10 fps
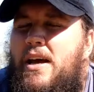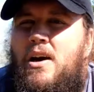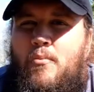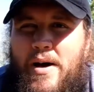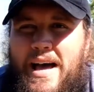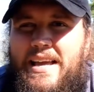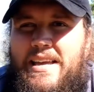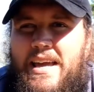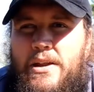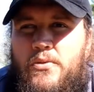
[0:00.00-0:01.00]
I come back
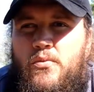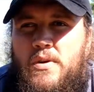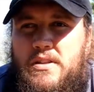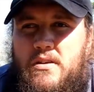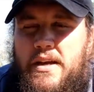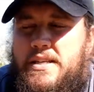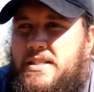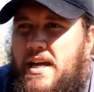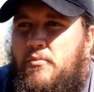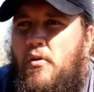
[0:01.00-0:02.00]
again with the
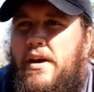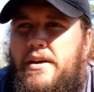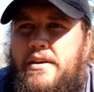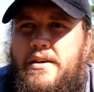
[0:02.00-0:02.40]
landscape rake,